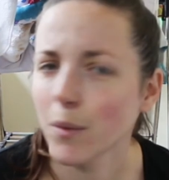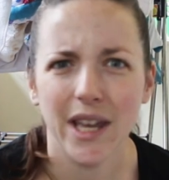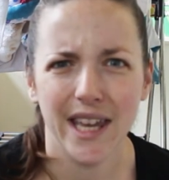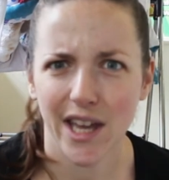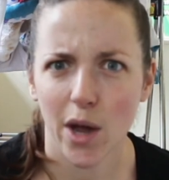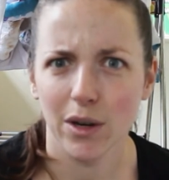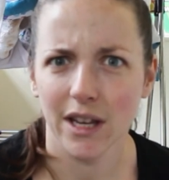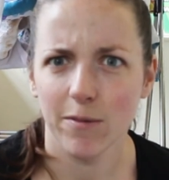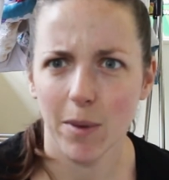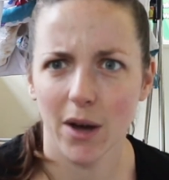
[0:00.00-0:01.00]
eco
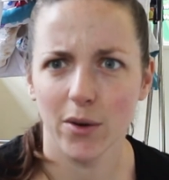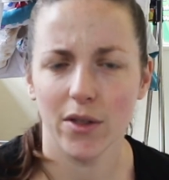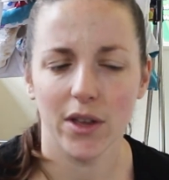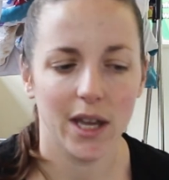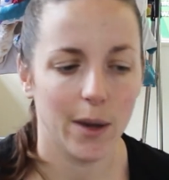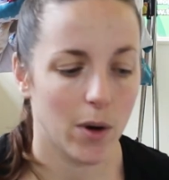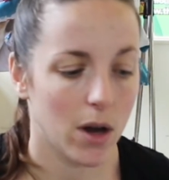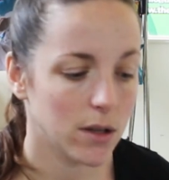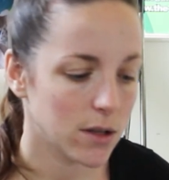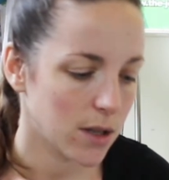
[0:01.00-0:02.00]
leaf powder, I think it
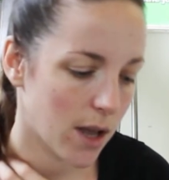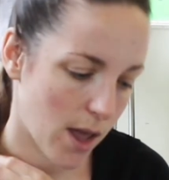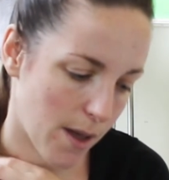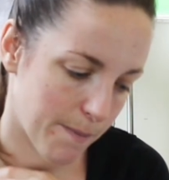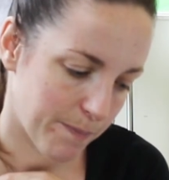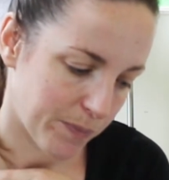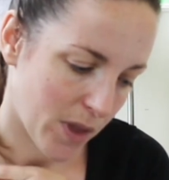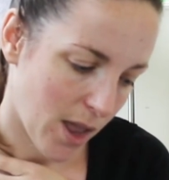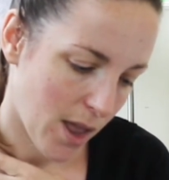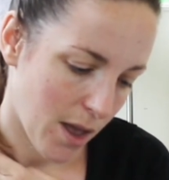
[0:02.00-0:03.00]
was,
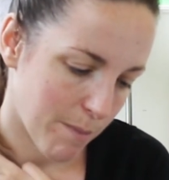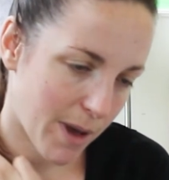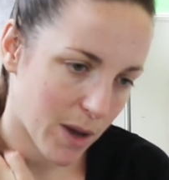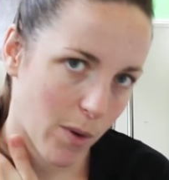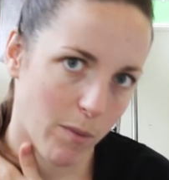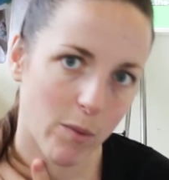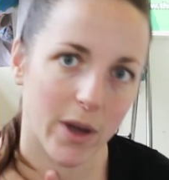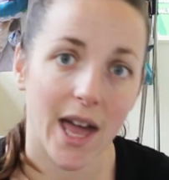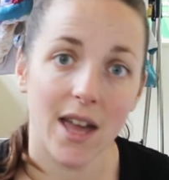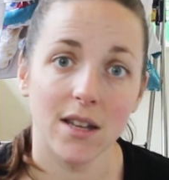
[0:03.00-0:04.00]
back when we were
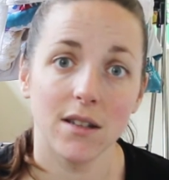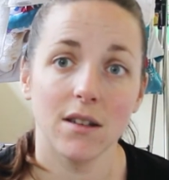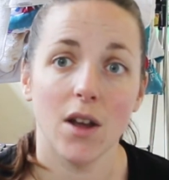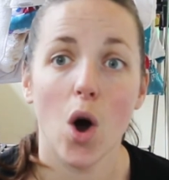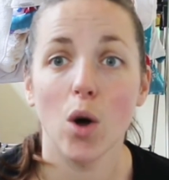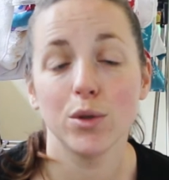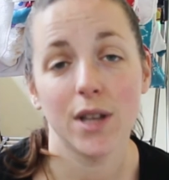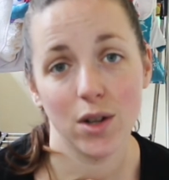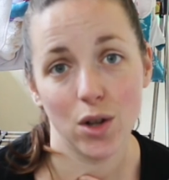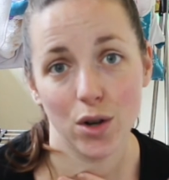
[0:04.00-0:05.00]
getting
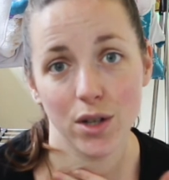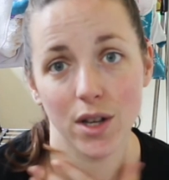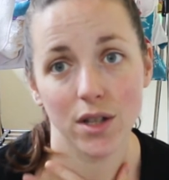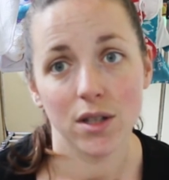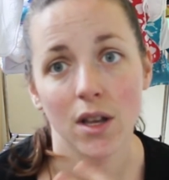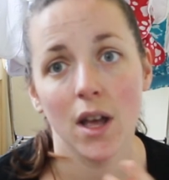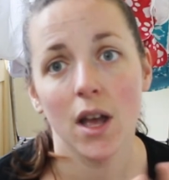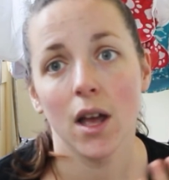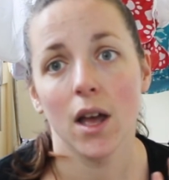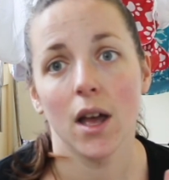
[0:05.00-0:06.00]
wholesale orders,
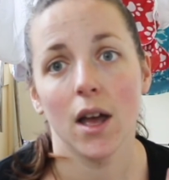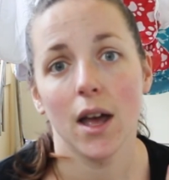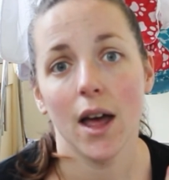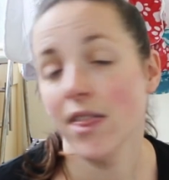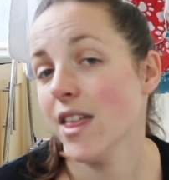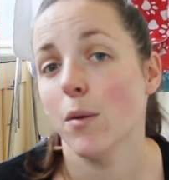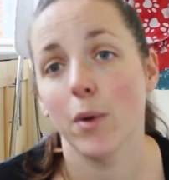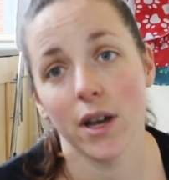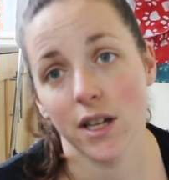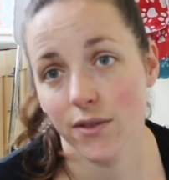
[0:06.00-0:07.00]
and that
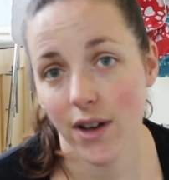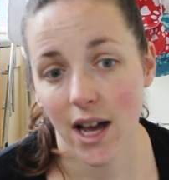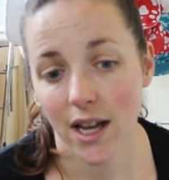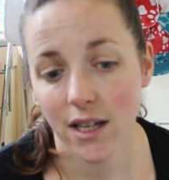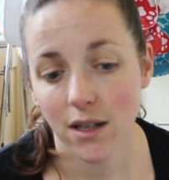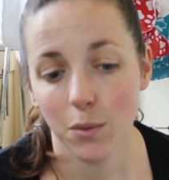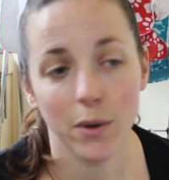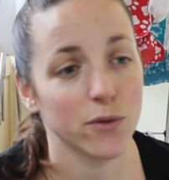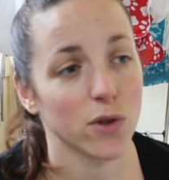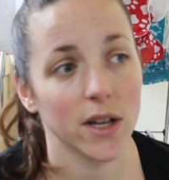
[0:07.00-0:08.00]
worked fine.
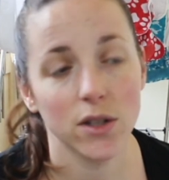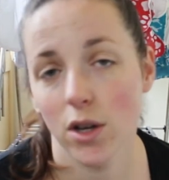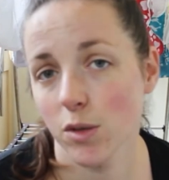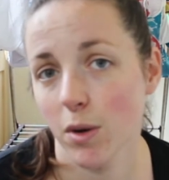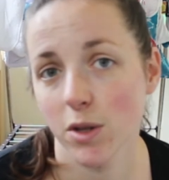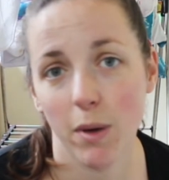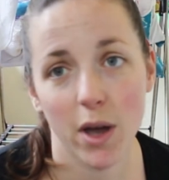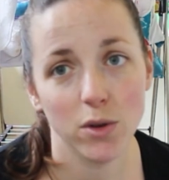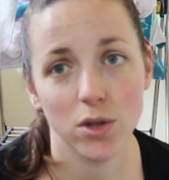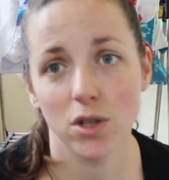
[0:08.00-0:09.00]
We've tried Top Spots
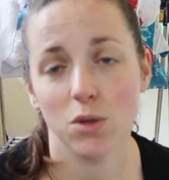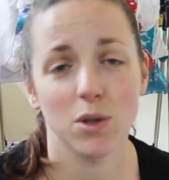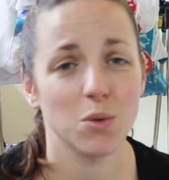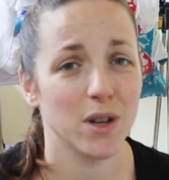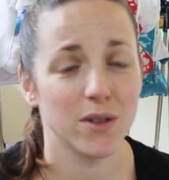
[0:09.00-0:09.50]
potions, which worked